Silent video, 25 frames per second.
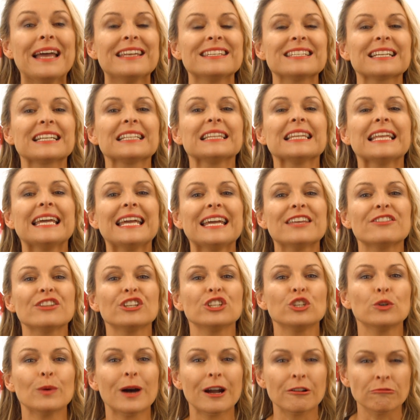and declare
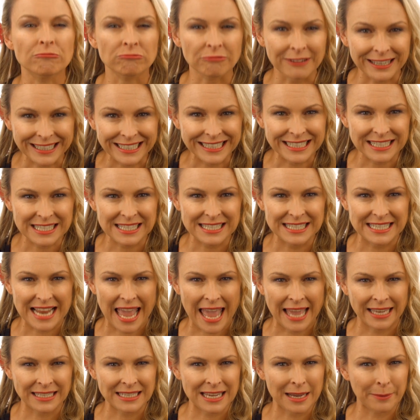that you are ready to
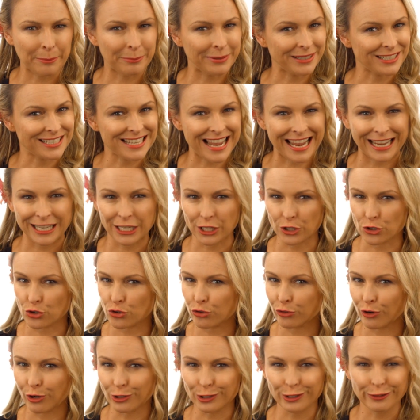stand up and take
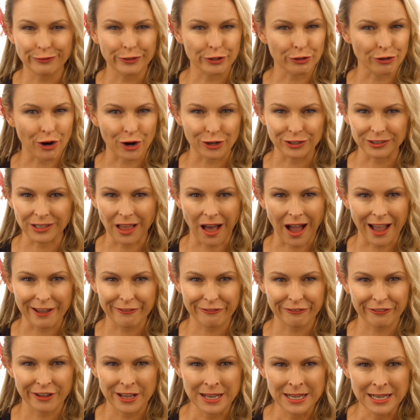control of your own
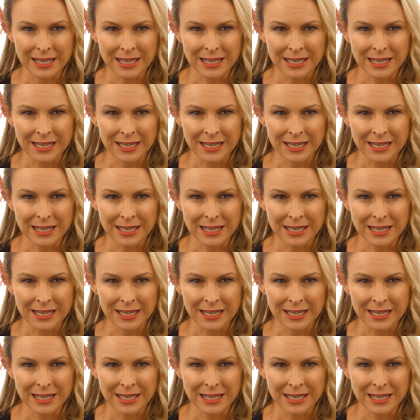life,